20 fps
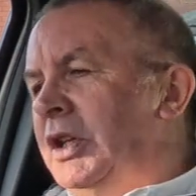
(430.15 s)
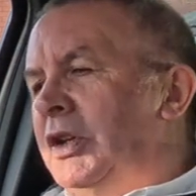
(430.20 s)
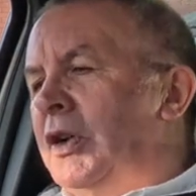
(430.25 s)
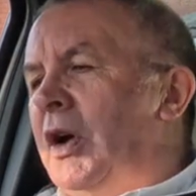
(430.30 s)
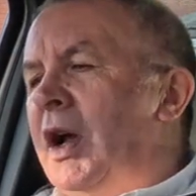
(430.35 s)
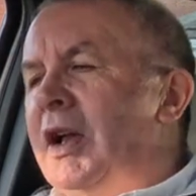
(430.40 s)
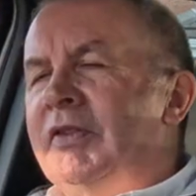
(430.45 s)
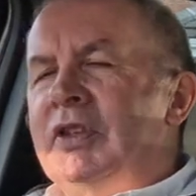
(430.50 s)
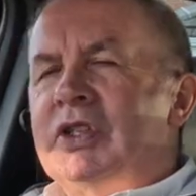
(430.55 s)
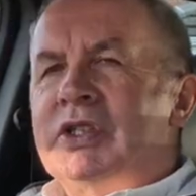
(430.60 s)
You
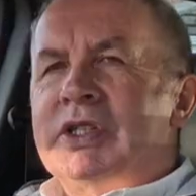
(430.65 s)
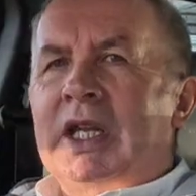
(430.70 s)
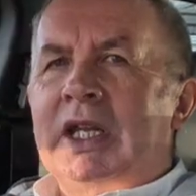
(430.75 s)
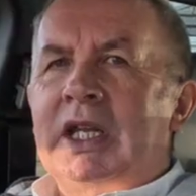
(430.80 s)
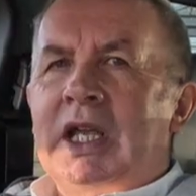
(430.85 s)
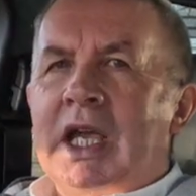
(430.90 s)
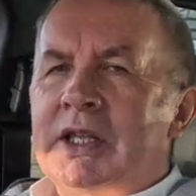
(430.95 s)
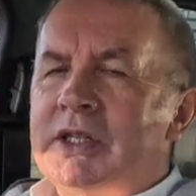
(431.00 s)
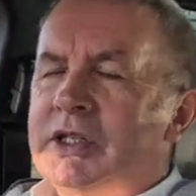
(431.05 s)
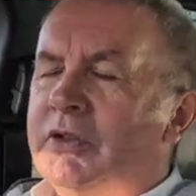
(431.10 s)
don't have to take
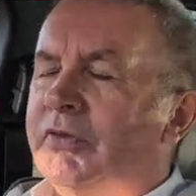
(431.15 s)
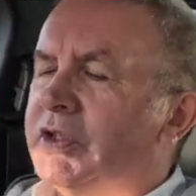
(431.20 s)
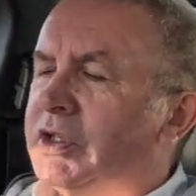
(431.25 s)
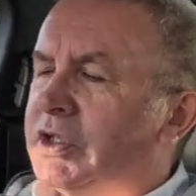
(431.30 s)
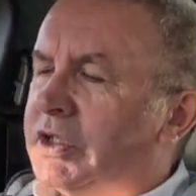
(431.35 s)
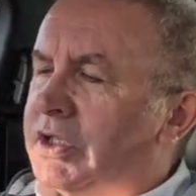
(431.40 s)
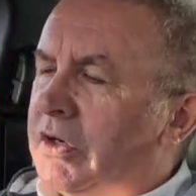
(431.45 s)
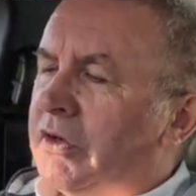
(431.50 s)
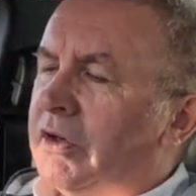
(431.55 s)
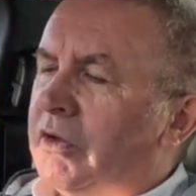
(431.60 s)
your hands off the
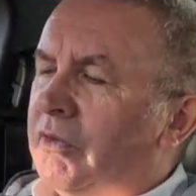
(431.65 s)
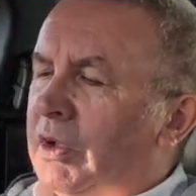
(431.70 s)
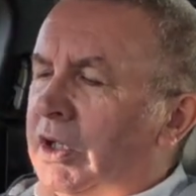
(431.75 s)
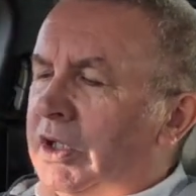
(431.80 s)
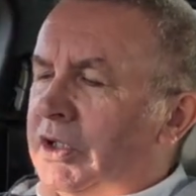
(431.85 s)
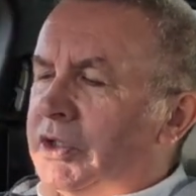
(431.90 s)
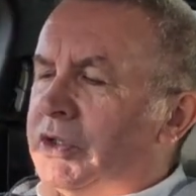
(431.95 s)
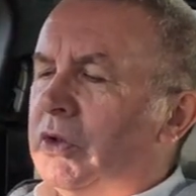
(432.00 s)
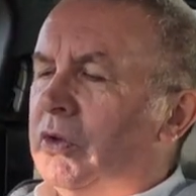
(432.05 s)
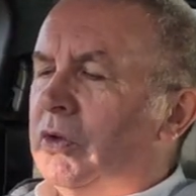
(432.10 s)
steering
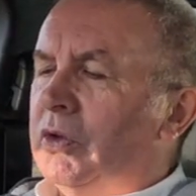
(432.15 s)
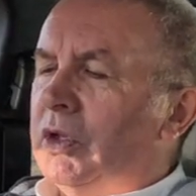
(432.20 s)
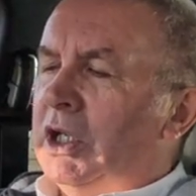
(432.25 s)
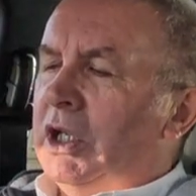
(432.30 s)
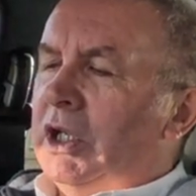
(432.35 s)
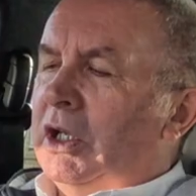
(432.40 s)
wheel at all.